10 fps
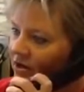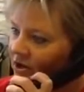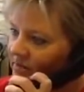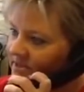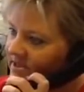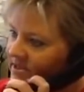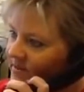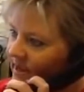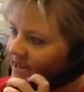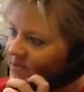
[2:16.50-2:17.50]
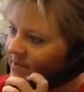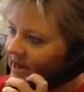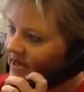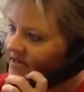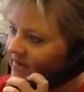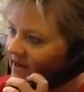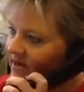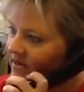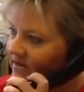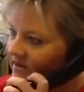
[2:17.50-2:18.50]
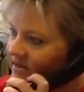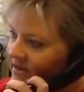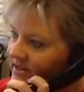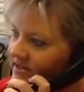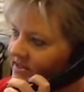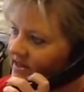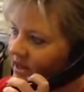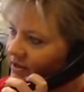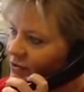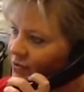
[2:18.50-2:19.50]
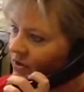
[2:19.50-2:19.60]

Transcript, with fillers: Here is a brief review from each department.